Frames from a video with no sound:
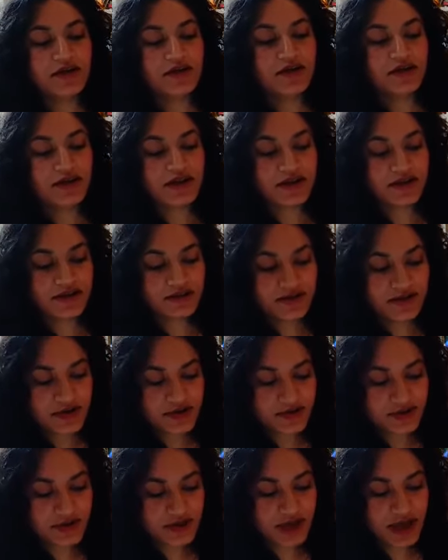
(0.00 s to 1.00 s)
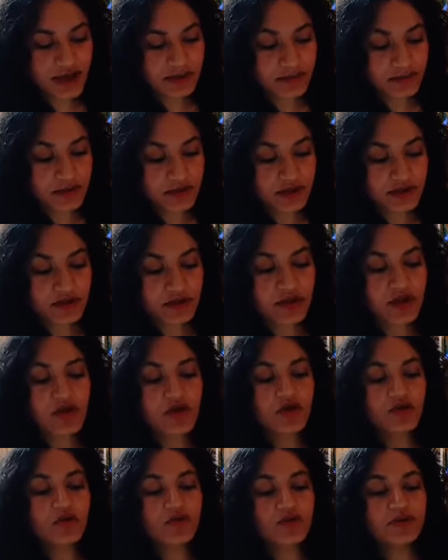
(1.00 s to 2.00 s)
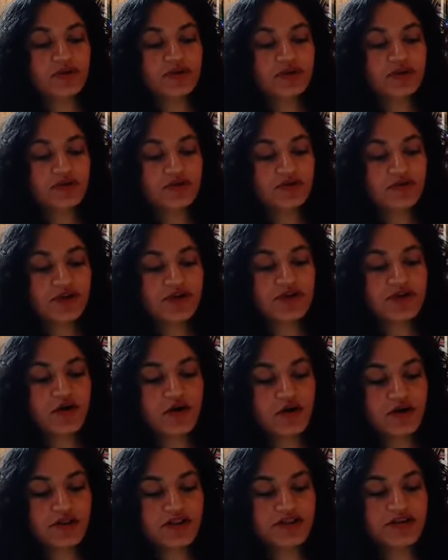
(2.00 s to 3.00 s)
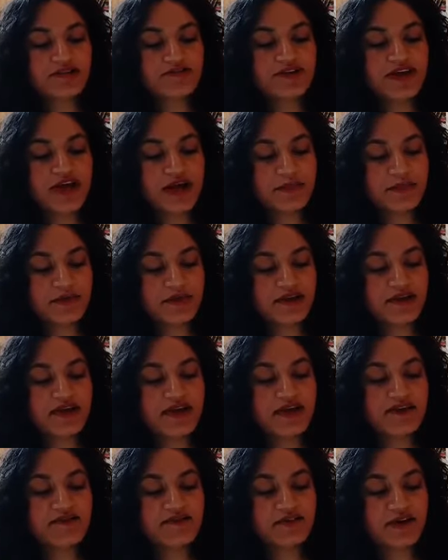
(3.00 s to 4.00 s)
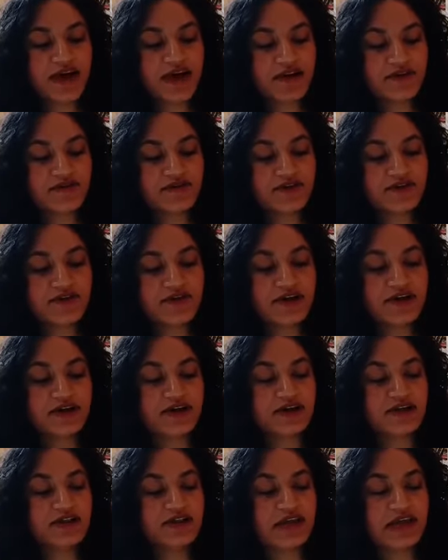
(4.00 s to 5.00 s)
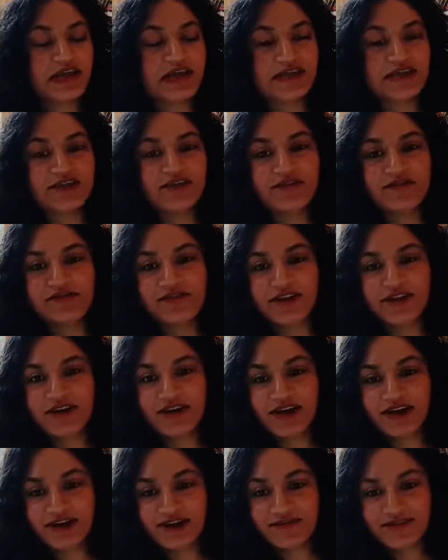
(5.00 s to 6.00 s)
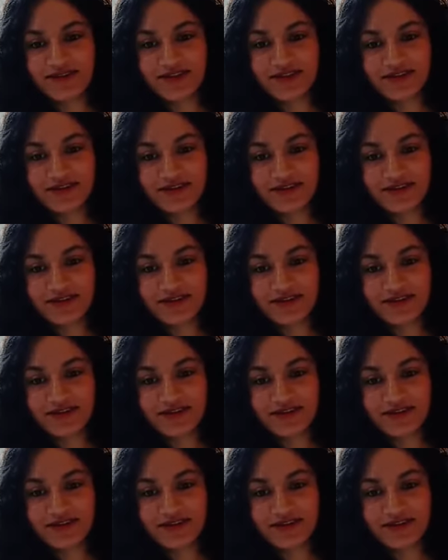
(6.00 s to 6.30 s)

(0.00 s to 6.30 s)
Led her into the campus, where the three dogs lived happily ever after until the end of their lives.